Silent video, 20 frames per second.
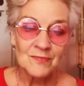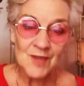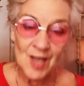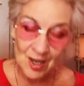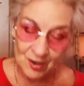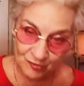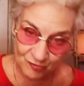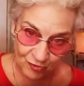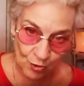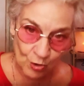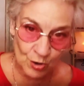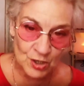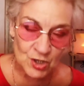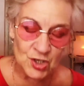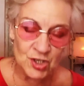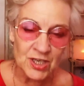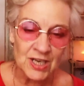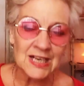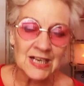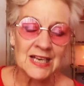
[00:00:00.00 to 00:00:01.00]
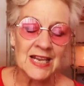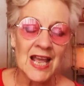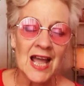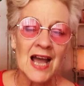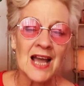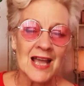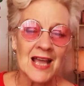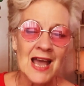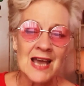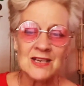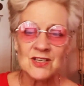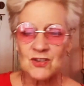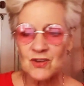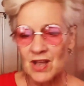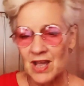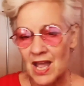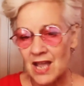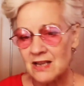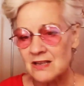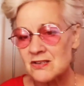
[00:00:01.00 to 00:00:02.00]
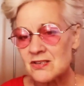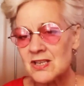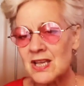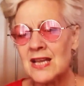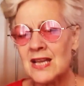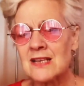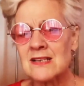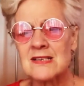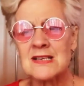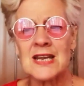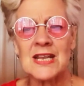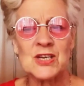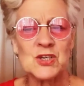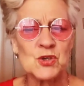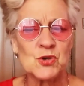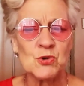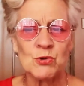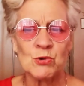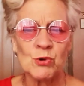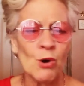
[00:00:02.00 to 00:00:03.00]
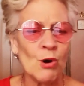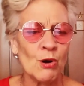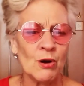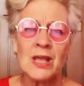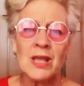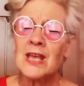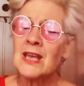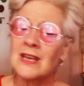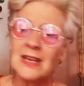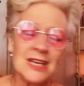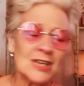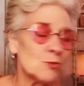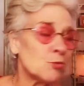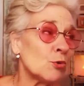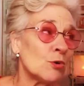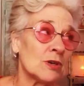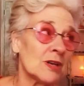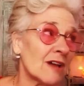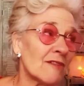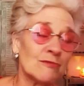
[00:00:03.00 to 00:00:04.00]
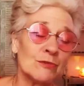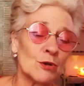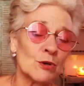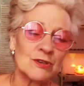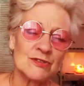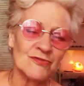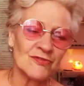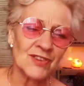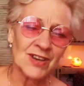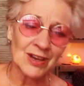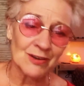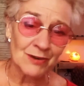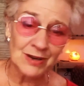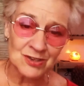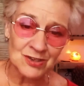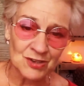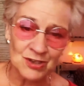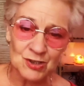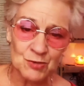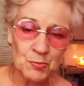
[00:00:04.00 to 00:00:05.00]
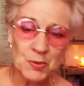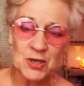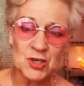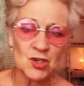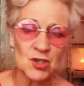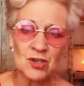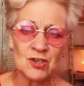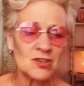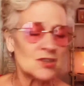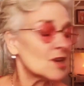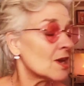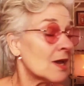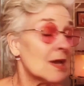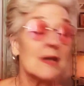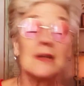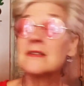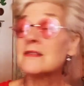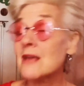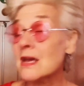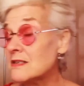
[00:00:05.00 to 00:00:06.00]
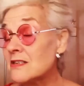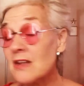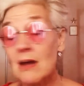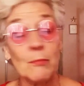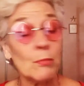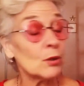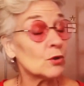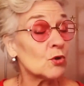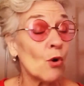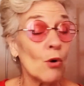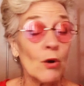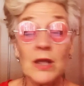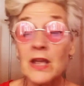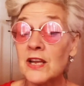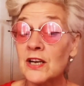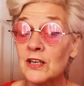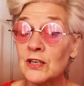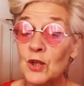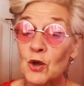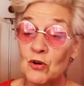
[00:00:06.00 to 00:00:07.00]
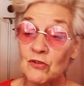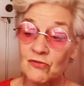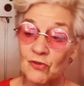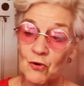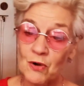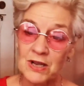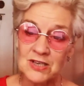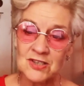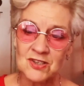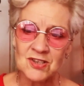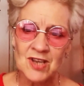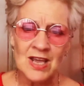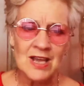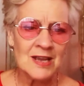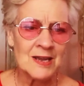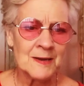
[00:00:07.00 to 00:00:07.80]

"Unfortunately, I had to hex Kingsley too, or it would have looked very suspicious," said Dumbledore in a low voice.